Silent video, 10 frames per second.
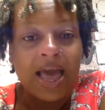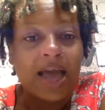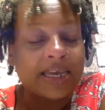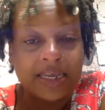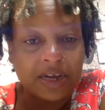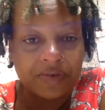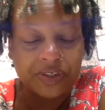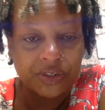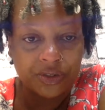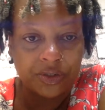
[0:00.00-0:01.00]
I cannot
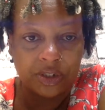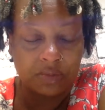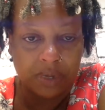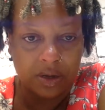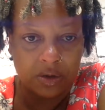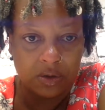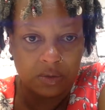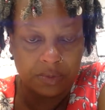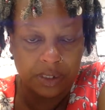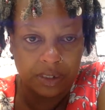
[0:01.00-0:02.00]
return to my
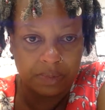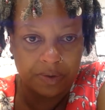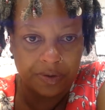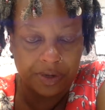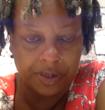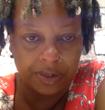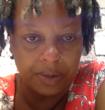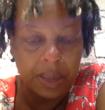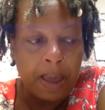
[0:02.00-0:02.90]
home in America